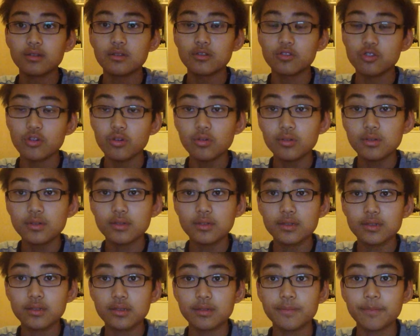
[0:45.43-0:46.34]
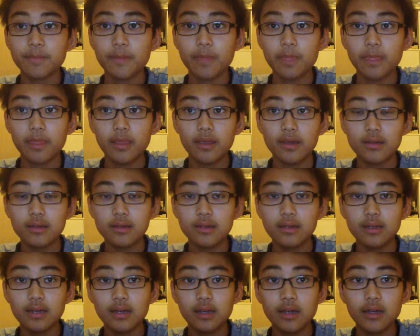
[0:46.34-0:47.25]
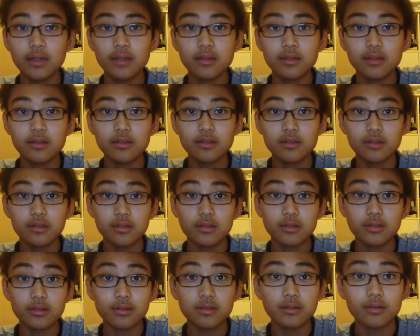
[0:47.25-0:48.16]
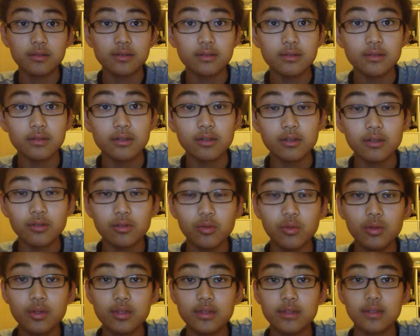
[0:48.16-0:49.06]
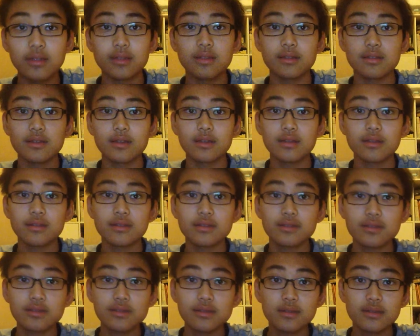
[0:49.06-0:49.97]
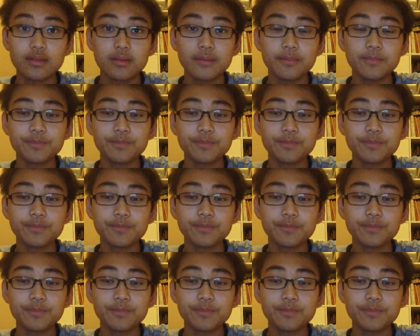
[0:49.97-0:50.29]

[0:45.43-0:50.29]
jokes and there's a little twist in sentences.